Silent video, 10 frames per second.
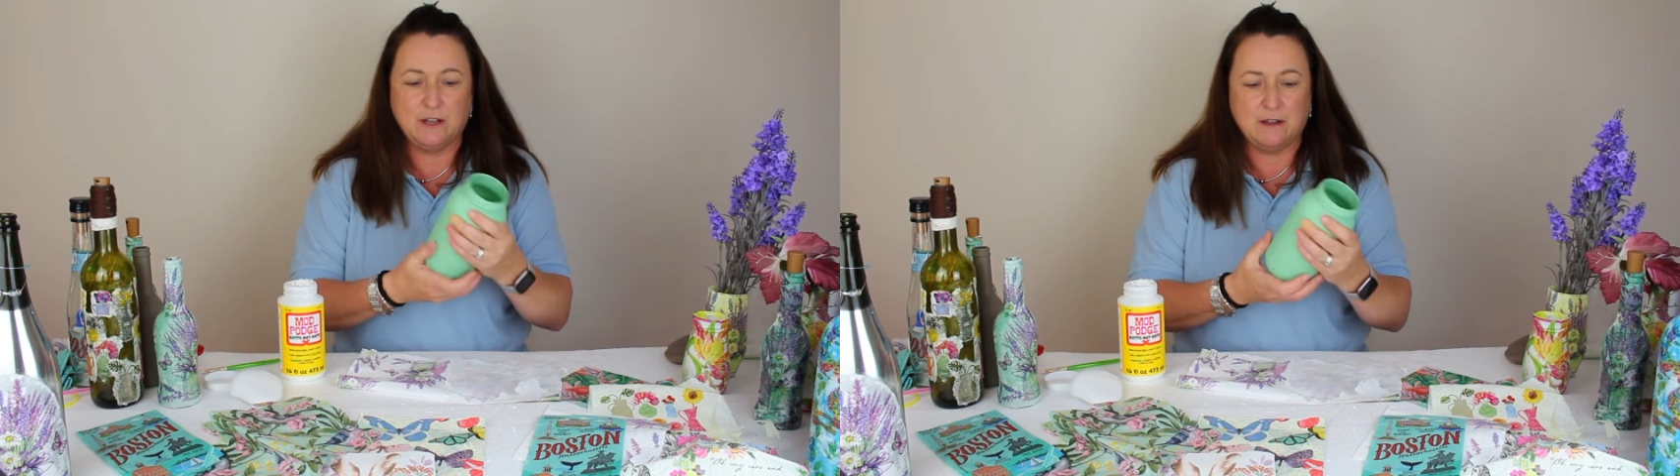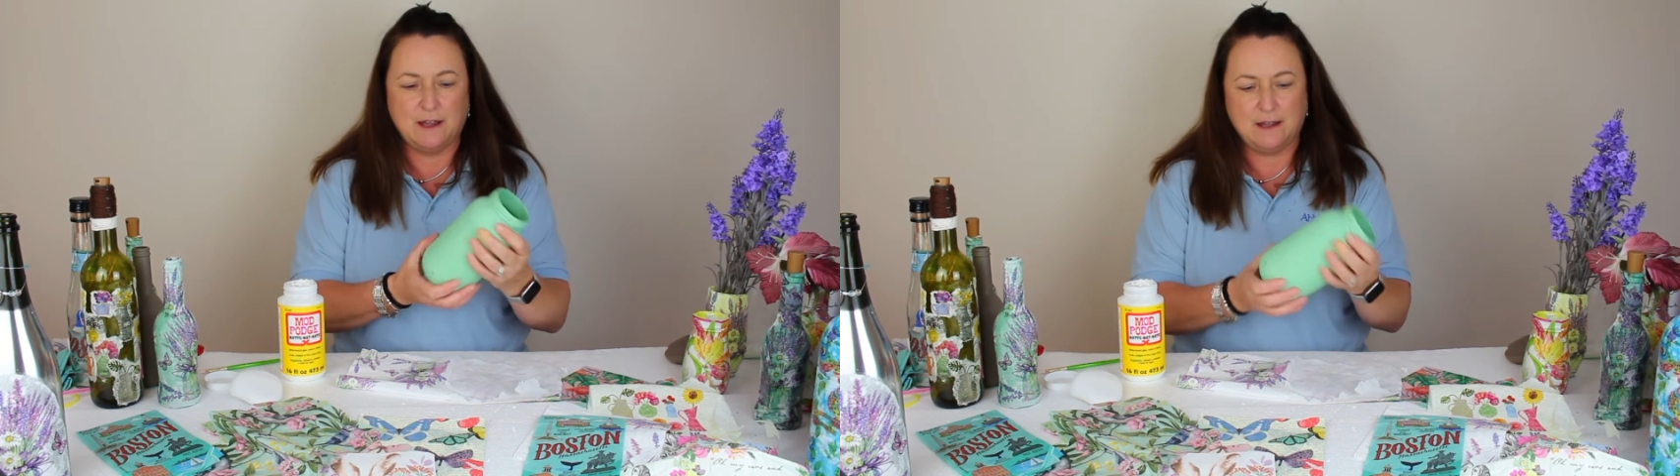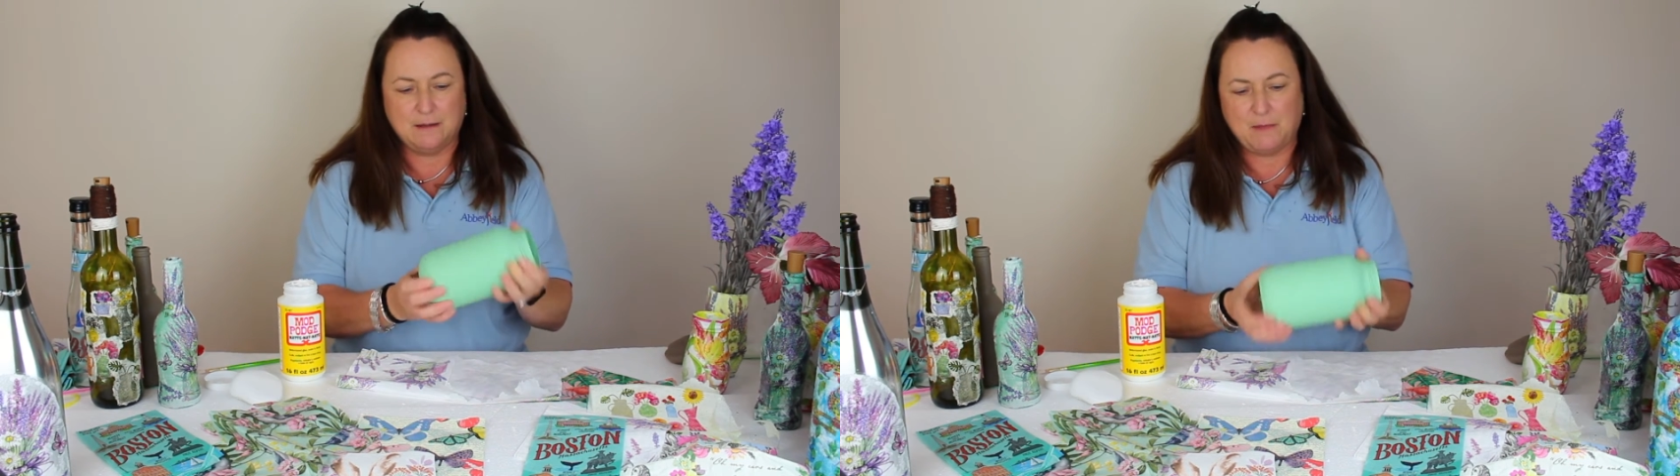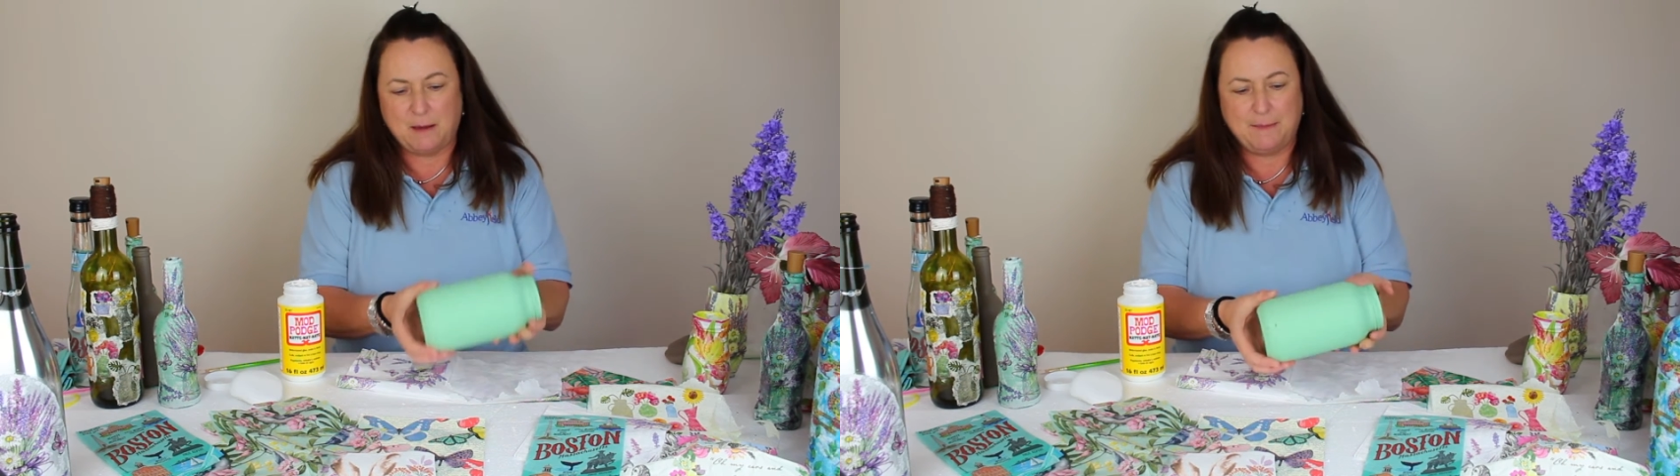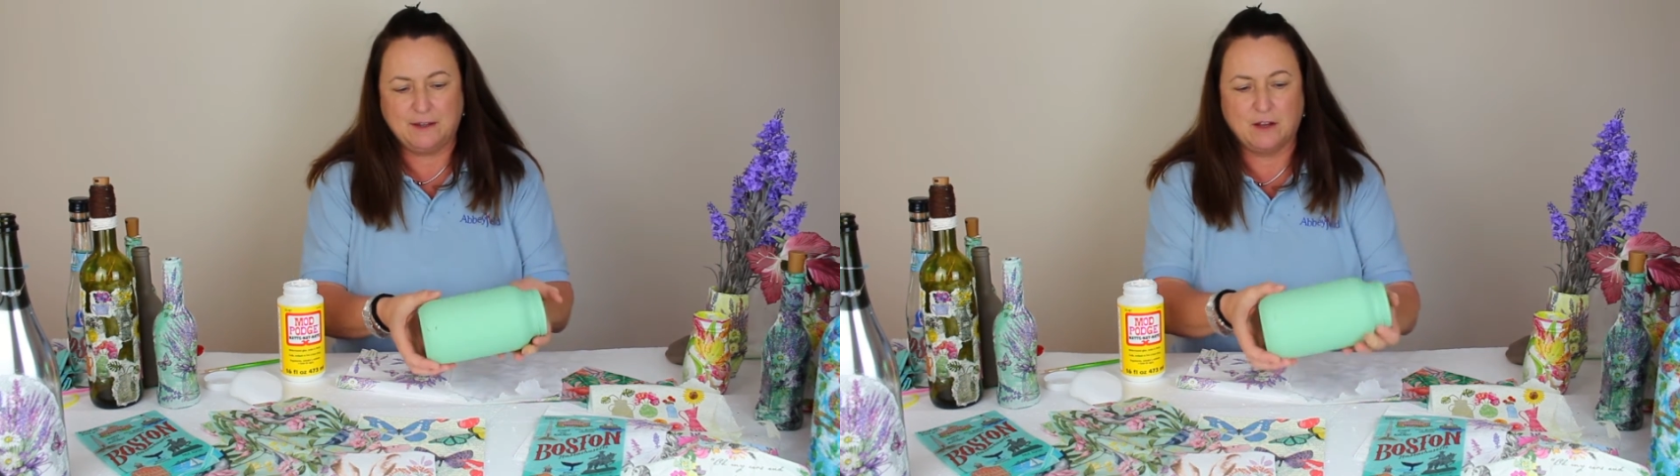I
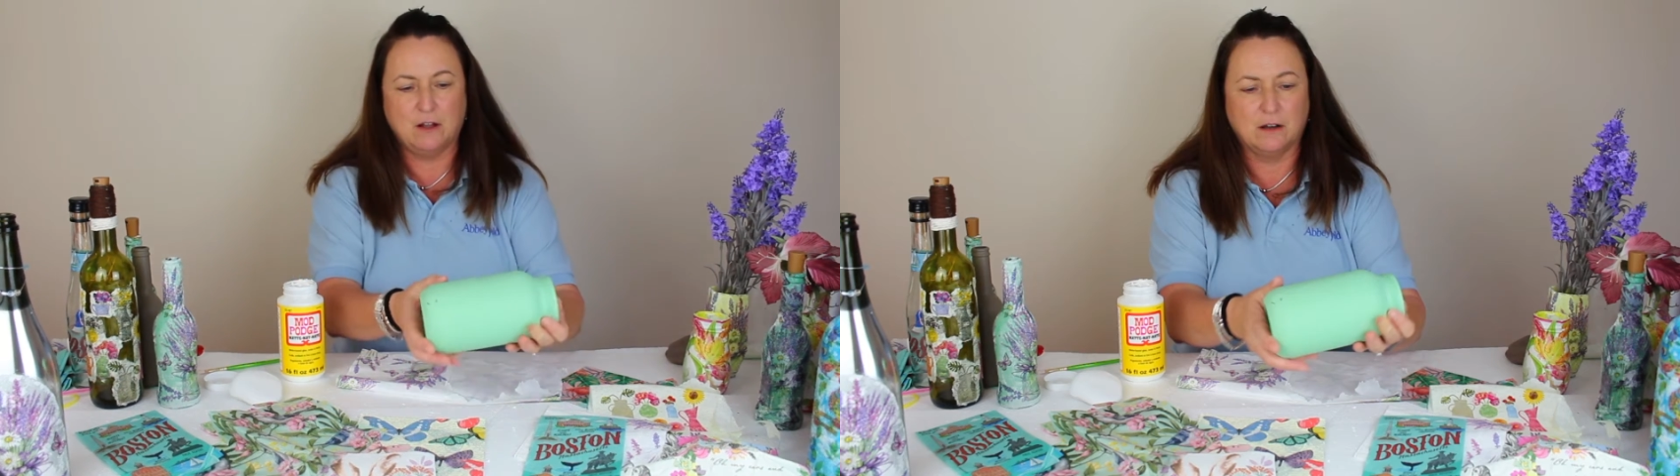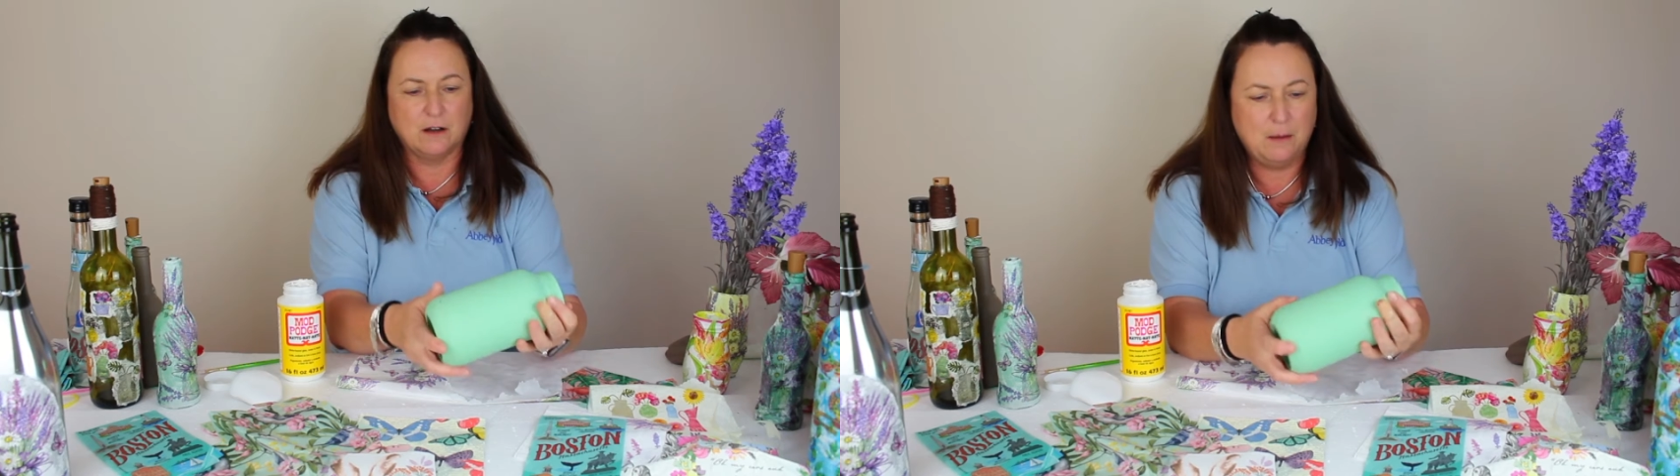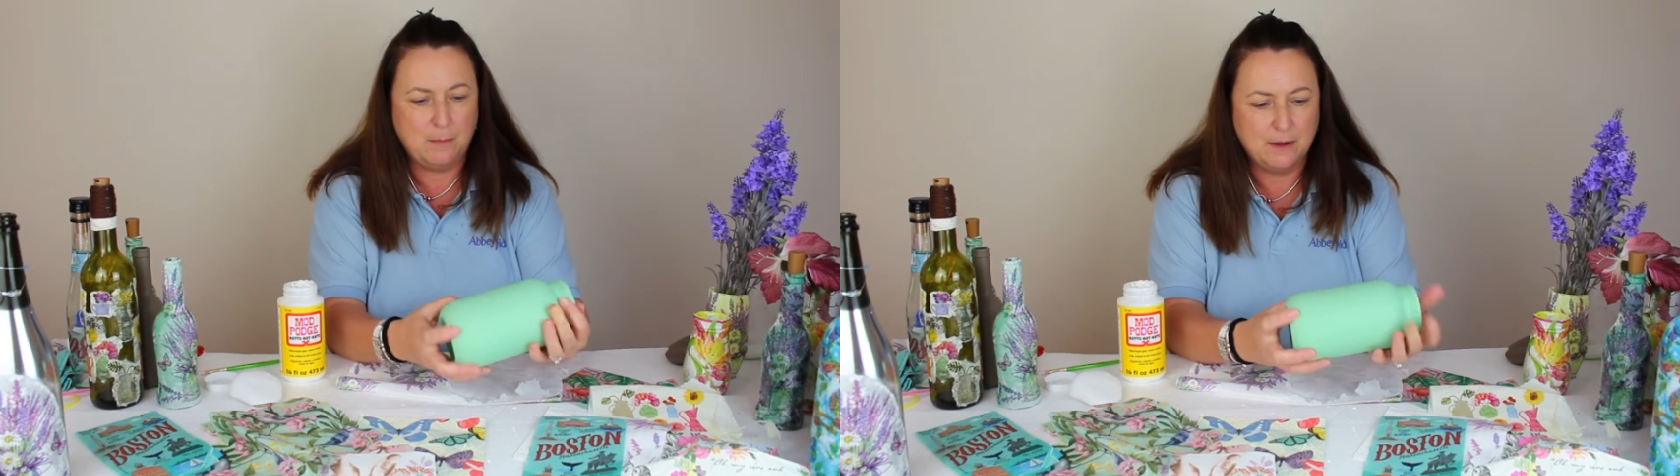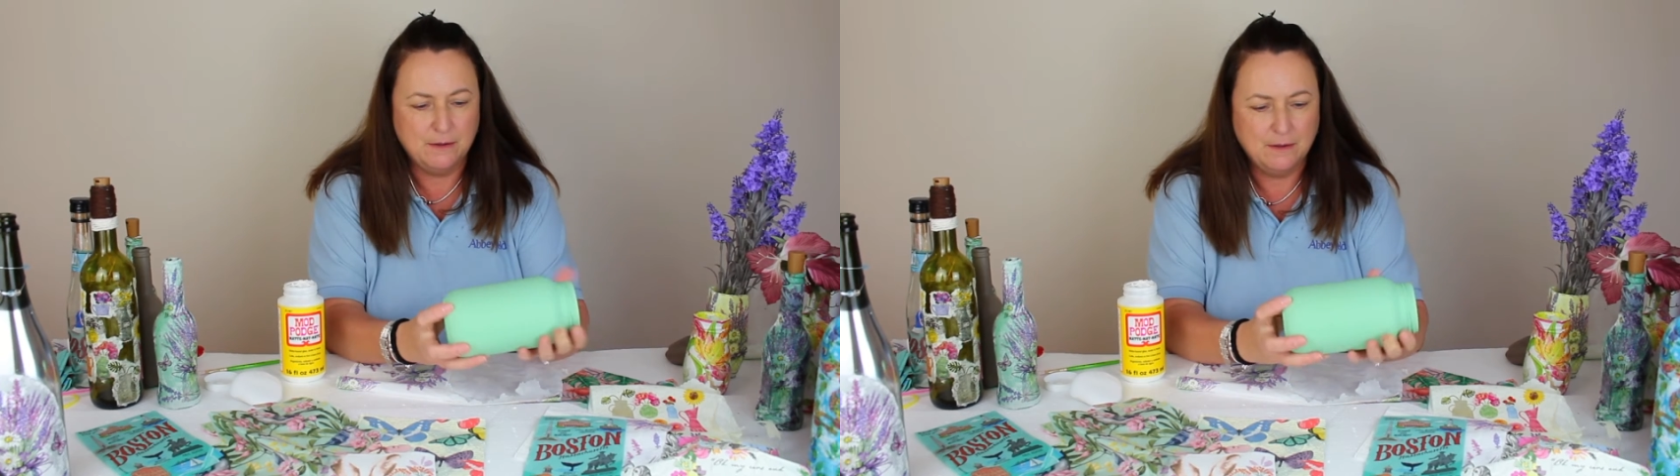made the colour up